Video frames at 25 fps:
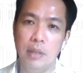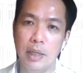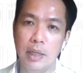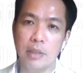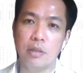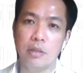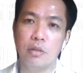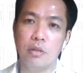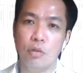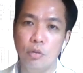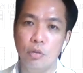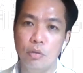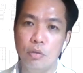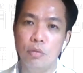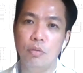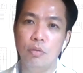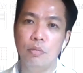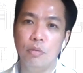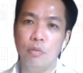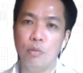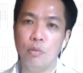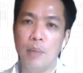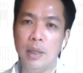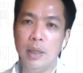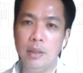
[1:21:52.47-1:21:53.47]
So
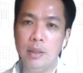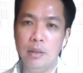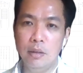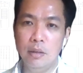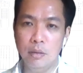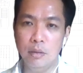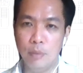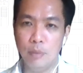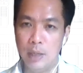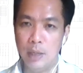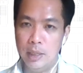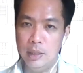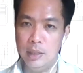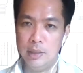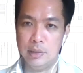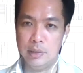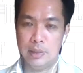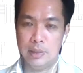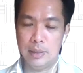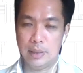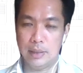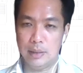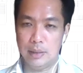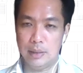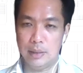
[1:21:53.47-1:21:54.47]
no matter whether it's
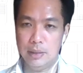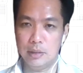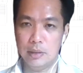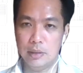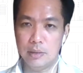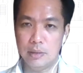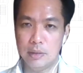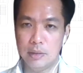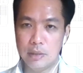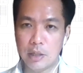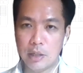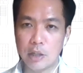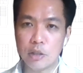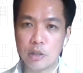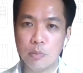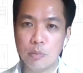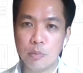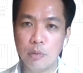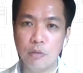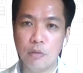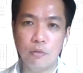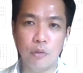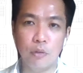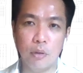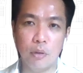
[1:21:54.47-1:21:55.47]
a
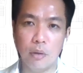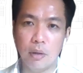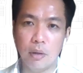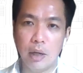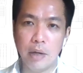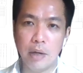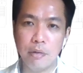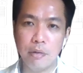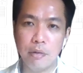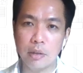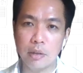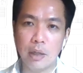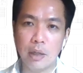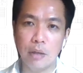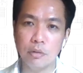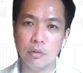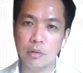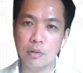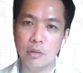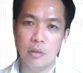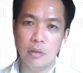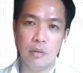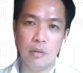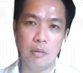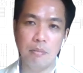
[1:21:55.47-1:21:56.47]
judgment for
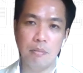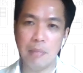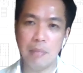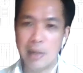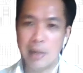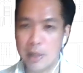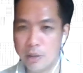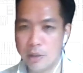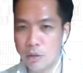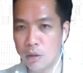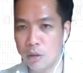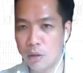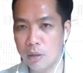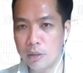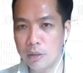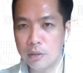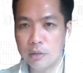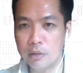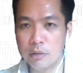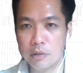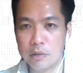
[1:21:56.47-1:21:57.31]
$100,000, $1 million, $5,